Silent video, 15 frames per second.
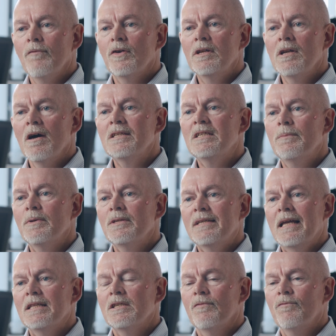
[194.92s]
over
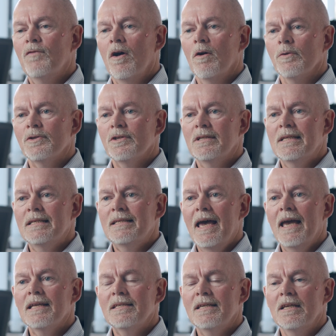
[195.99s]
90% of faults are
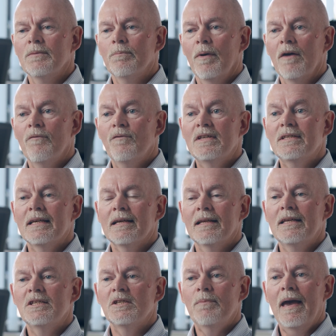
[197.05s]
detected by
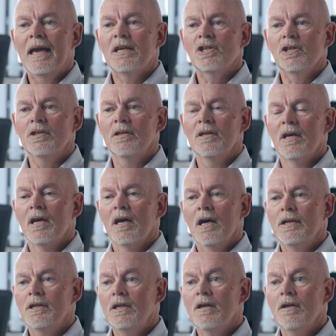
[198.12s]
physical inspection
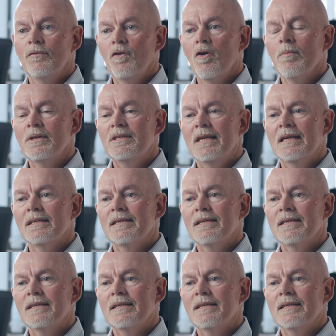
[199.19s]
and a uniformity